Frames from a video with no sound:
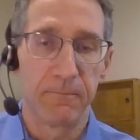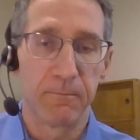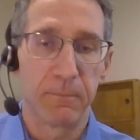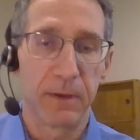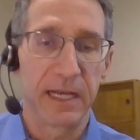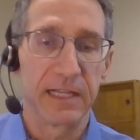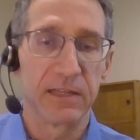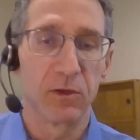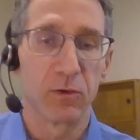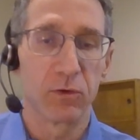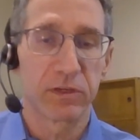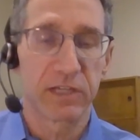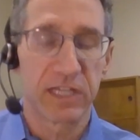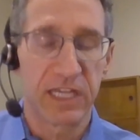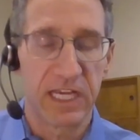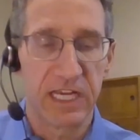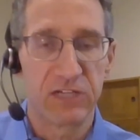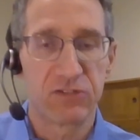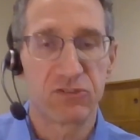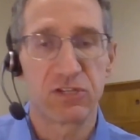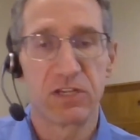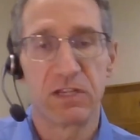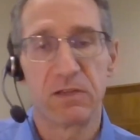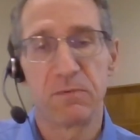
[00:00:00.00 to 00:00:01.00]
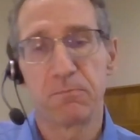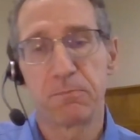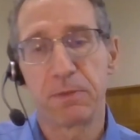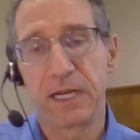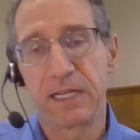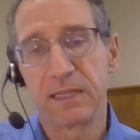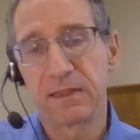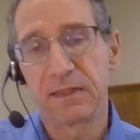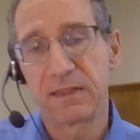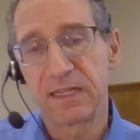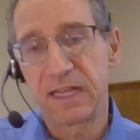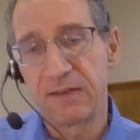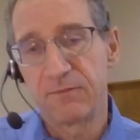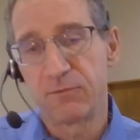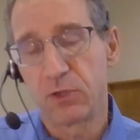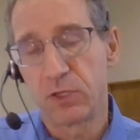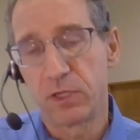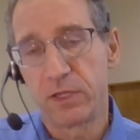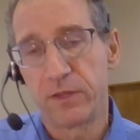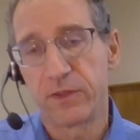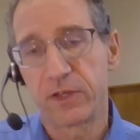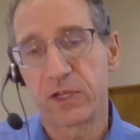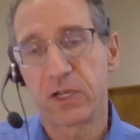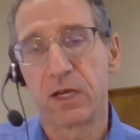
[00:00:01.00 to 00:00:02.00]
by location, by
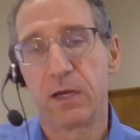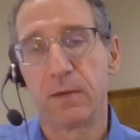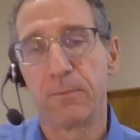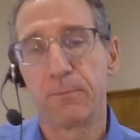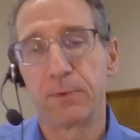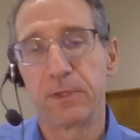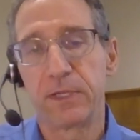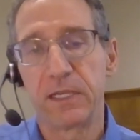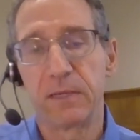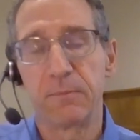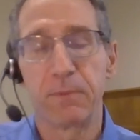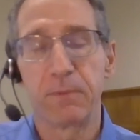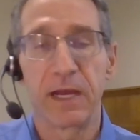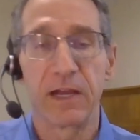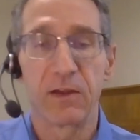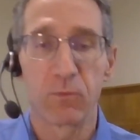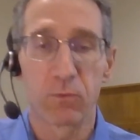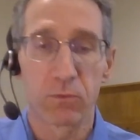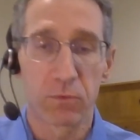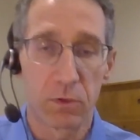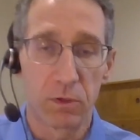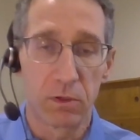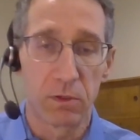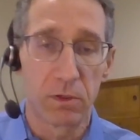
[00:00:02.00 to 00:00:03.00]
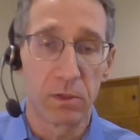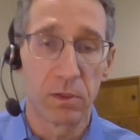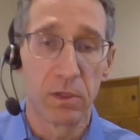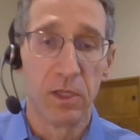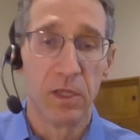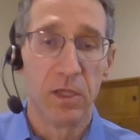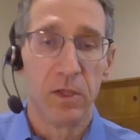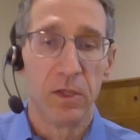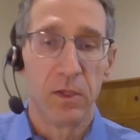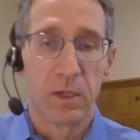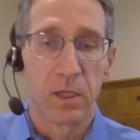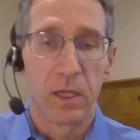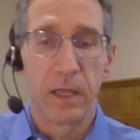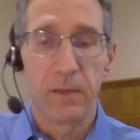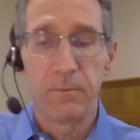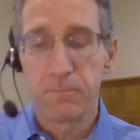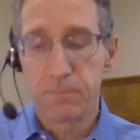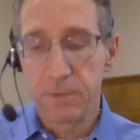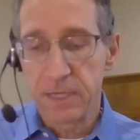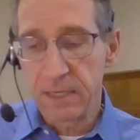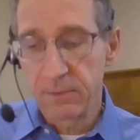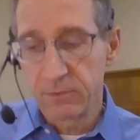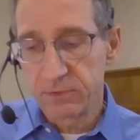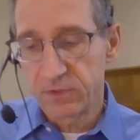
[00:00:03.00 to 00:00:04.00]
level in the company, by role,
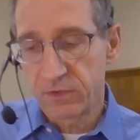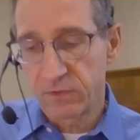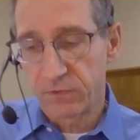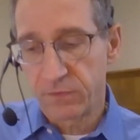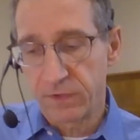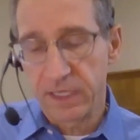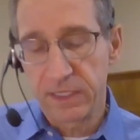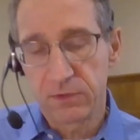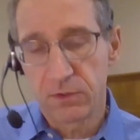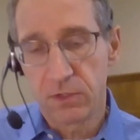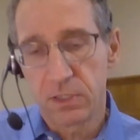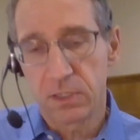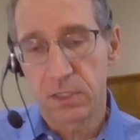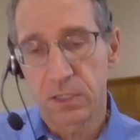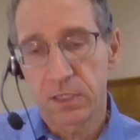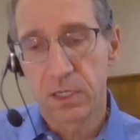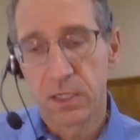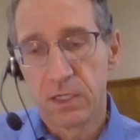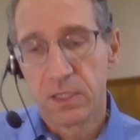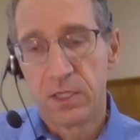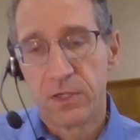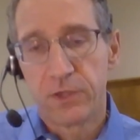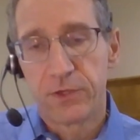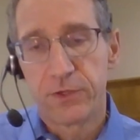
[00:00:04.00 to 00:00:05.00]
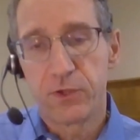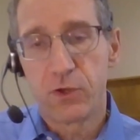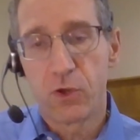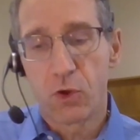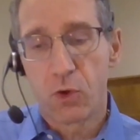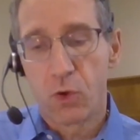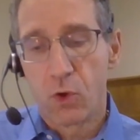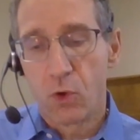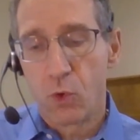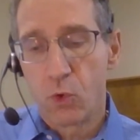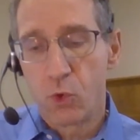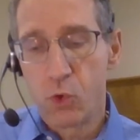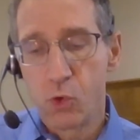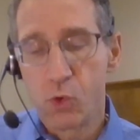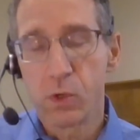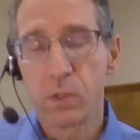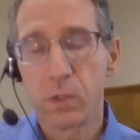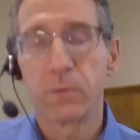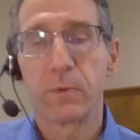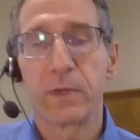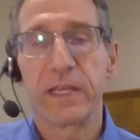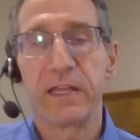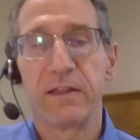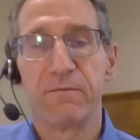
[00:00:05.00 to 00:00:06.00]
and be able to say, look, who
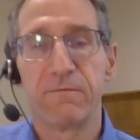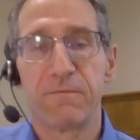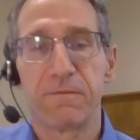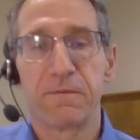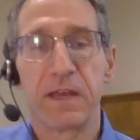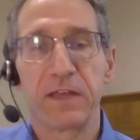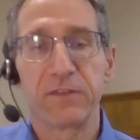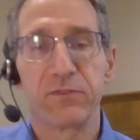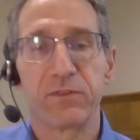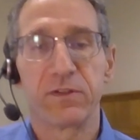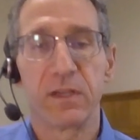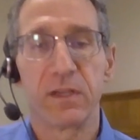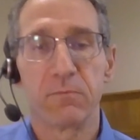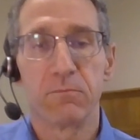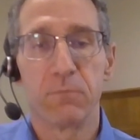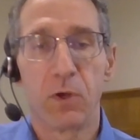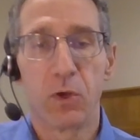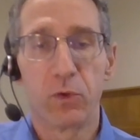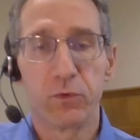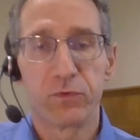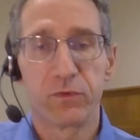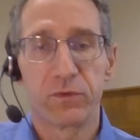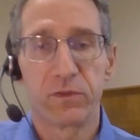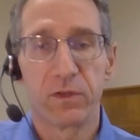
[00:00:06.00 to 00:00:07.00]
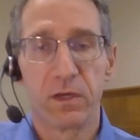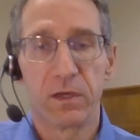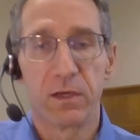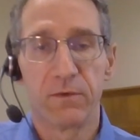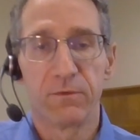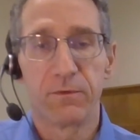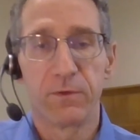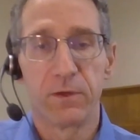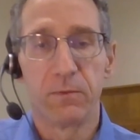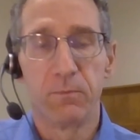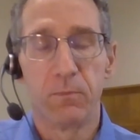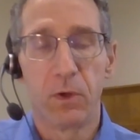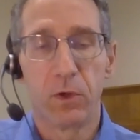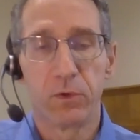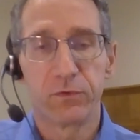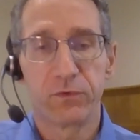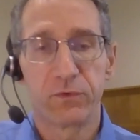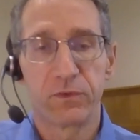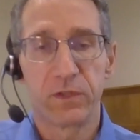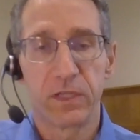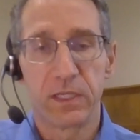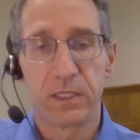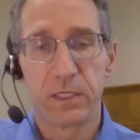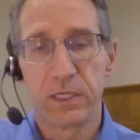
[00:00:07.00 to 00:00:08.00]
are we investing most
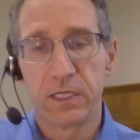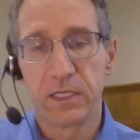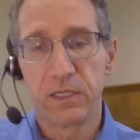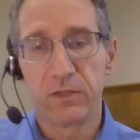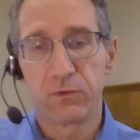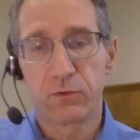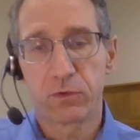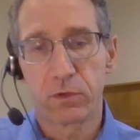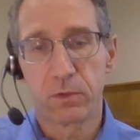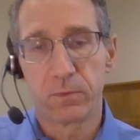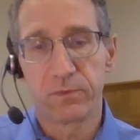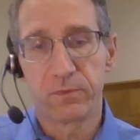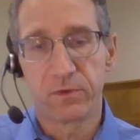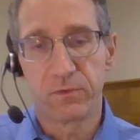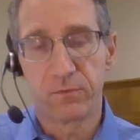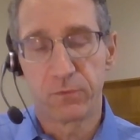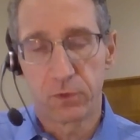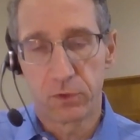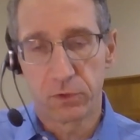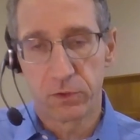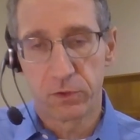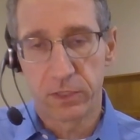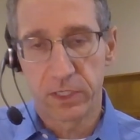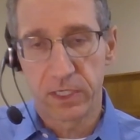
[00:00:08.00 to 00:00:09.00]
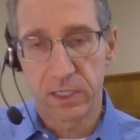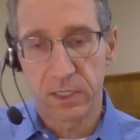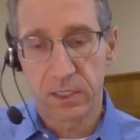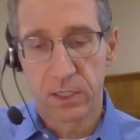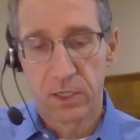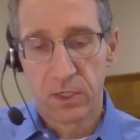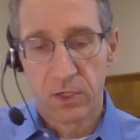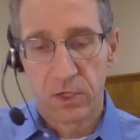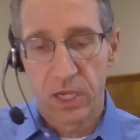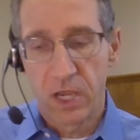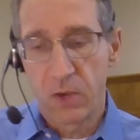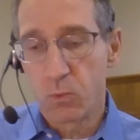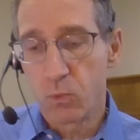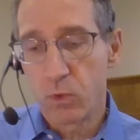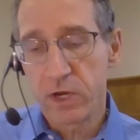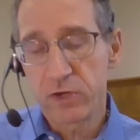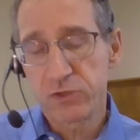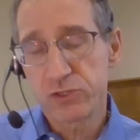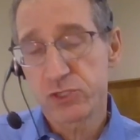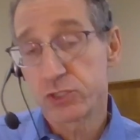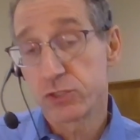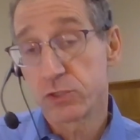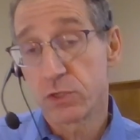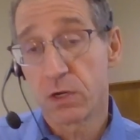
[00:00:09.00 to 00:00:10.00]
in terms of learning, and
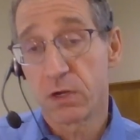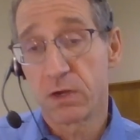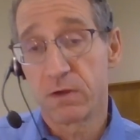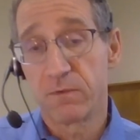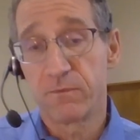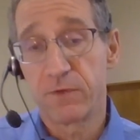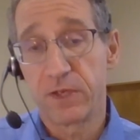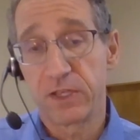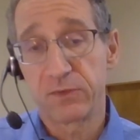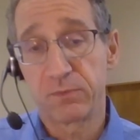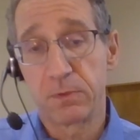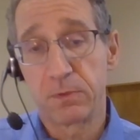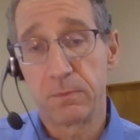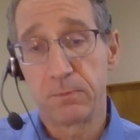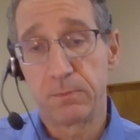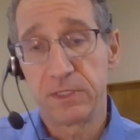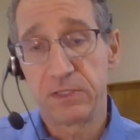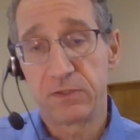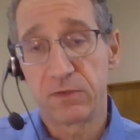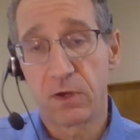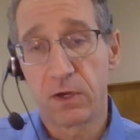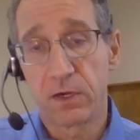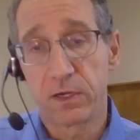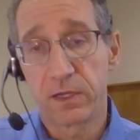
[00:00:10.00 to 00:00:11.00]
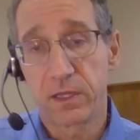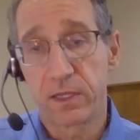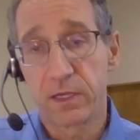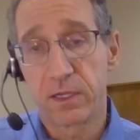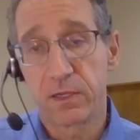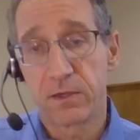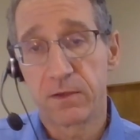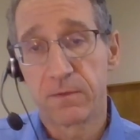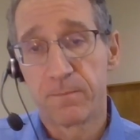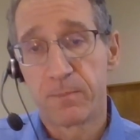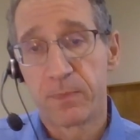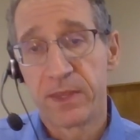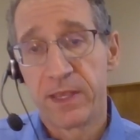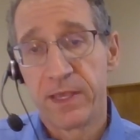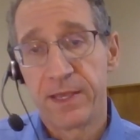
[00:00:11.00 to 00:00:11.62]
where should our investment be targeted?